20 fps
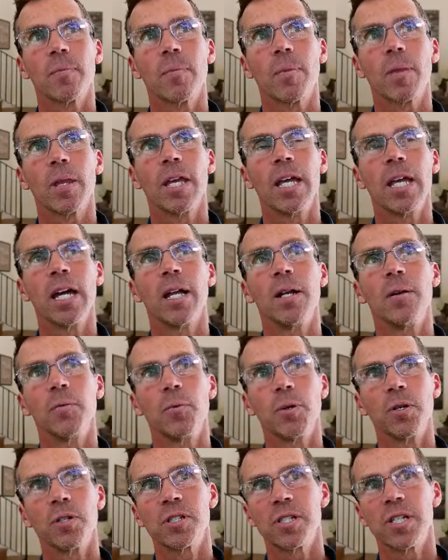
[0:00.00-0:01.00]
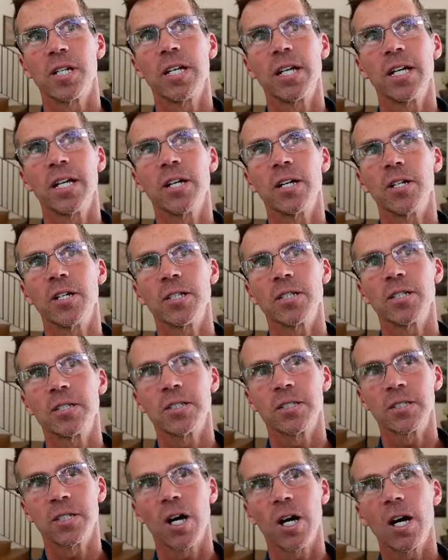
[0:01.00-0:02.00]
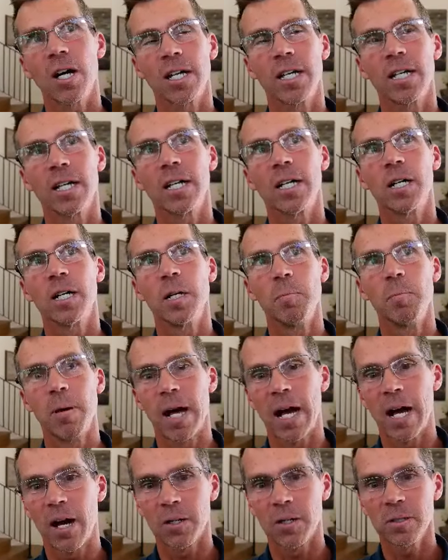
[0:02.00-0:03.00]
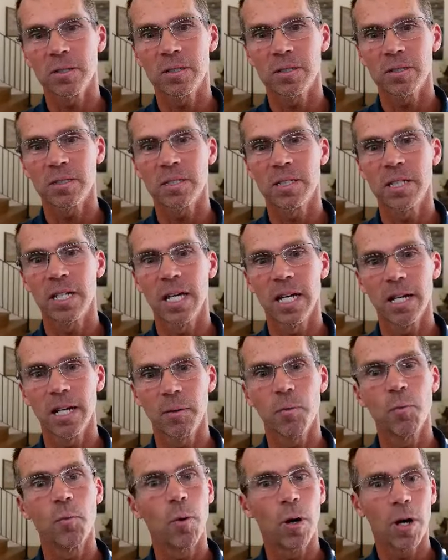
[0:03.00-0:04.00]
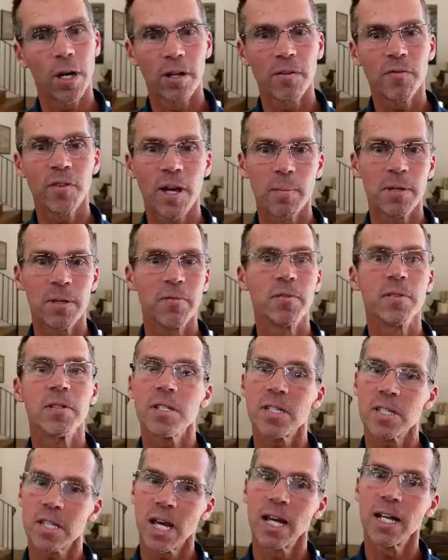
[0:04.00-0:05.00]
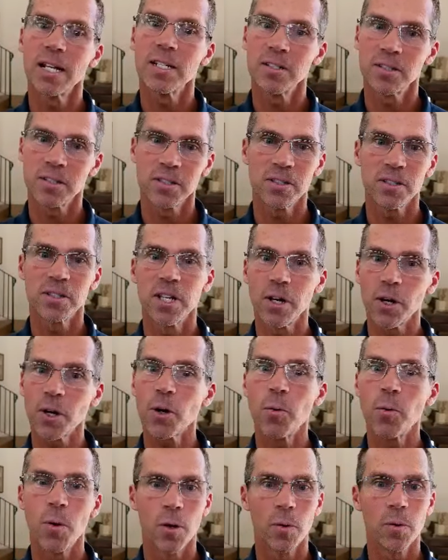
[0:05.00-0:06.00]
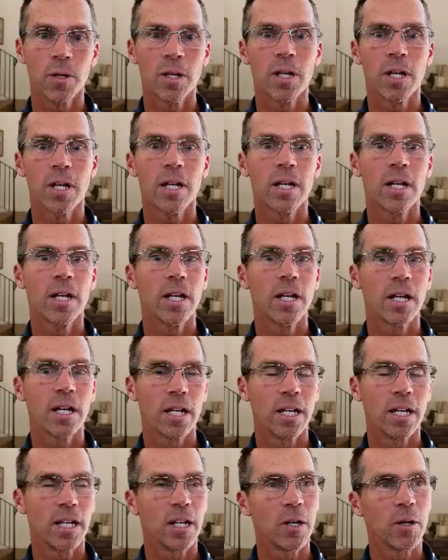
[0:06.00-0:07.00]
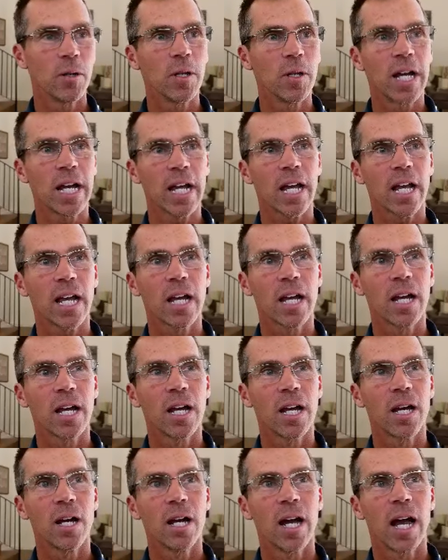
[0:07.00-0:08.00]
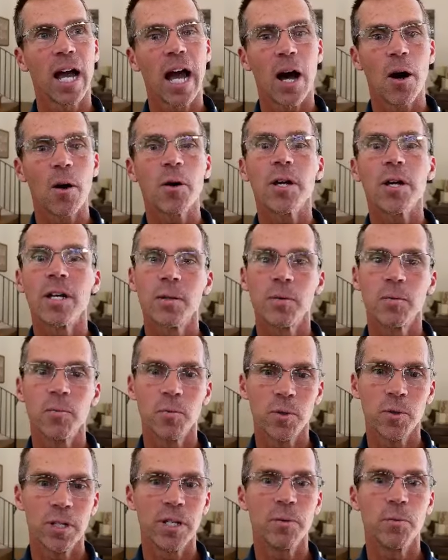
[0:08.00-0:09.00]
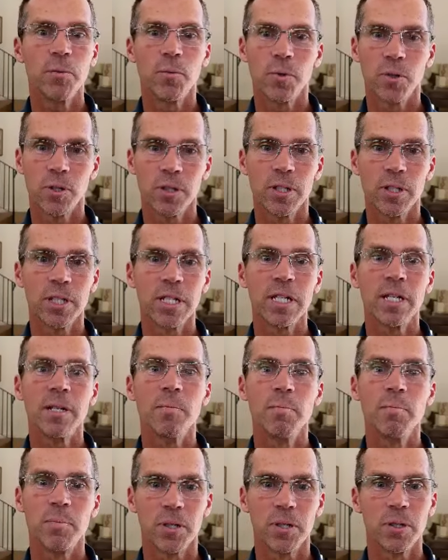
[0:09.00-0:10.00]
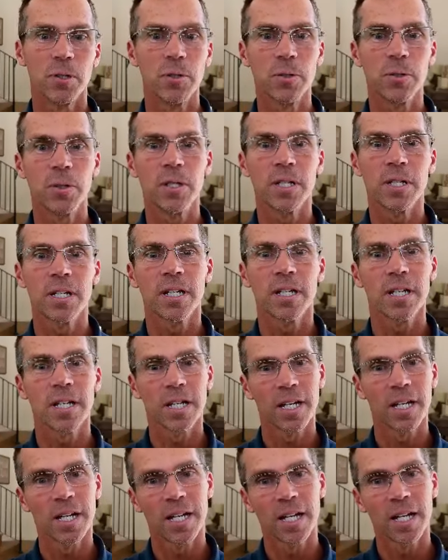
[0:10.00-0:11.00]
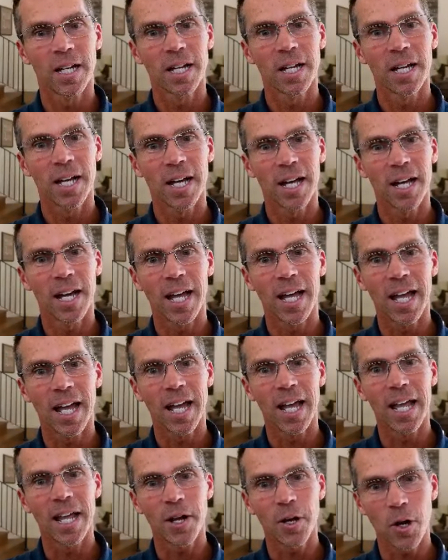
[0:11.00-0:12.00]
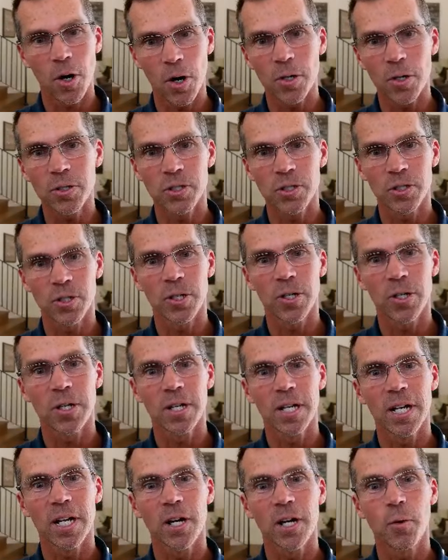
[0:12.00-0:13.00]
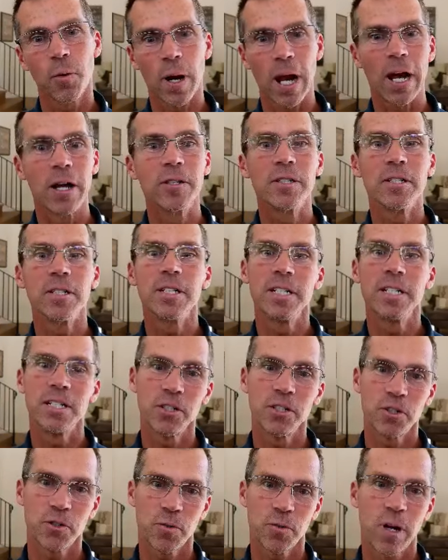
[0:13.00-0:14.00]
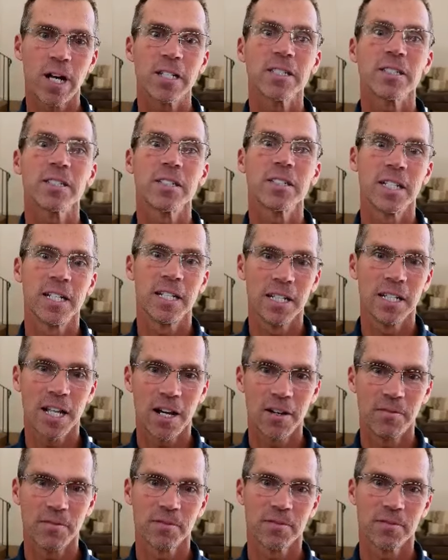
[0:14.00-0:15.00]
And we're sitting here talking about, and one of them even said, this is their quote, like, how can we really build a culture grounded in trust and love?